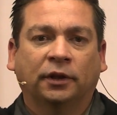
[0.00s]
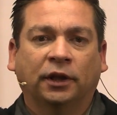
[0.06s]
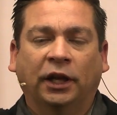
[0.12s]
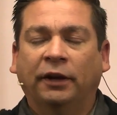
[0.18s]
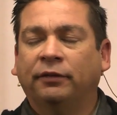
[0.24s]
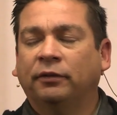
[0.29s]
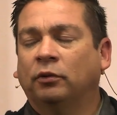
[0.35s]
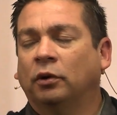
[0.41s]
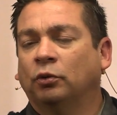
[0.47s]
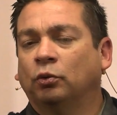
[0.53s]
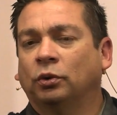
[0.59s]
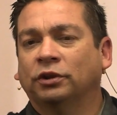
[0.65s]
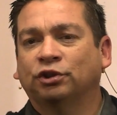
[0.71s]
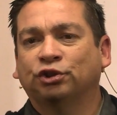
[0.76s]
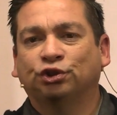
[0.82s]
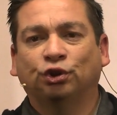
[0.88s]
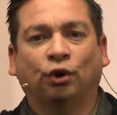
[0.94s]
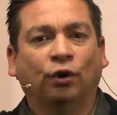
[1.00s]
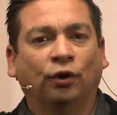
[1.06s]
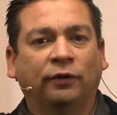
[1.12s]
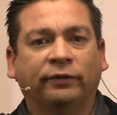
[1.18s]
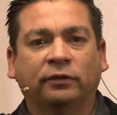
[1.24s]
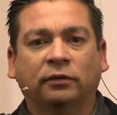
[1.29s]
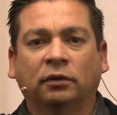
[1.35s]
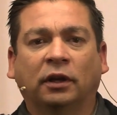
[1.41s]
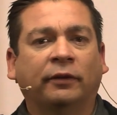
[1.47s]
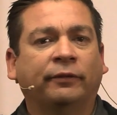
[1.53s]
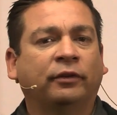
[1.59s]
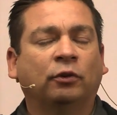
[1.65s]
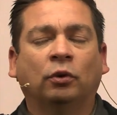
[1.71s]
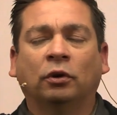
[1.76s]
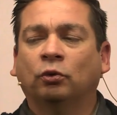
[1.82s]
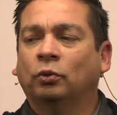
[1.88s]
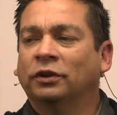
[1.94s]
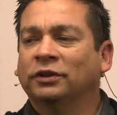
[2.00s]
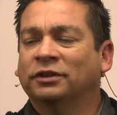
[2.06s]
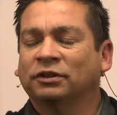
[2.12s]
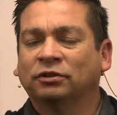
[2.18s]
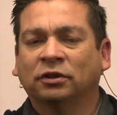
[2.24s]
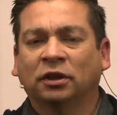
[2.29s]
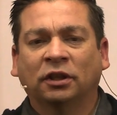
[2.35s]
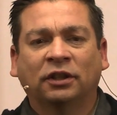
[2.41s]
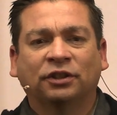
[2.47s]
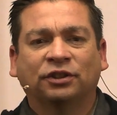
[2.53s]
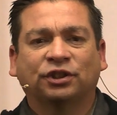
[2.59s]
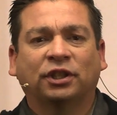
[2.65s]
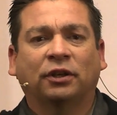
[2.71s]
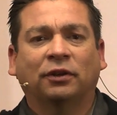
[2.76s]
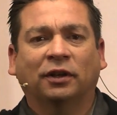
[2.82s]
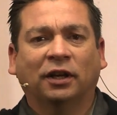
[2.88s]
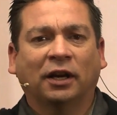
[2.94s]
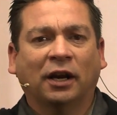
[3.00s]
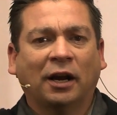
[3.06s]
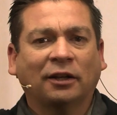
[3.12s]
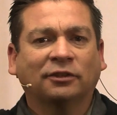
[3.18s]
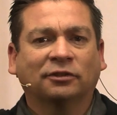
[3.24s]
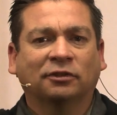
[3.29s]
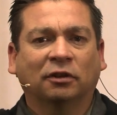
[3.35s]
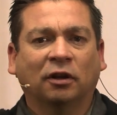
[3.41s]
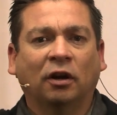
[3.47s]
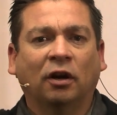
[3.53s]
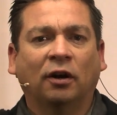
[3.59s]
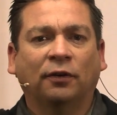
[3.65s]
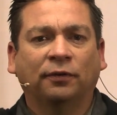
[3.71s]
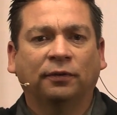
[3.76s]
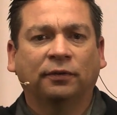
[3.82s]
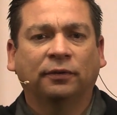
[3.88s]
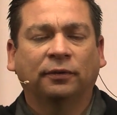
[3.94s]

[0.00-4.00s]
Everyone was joyful. Everyone was sharing God's love.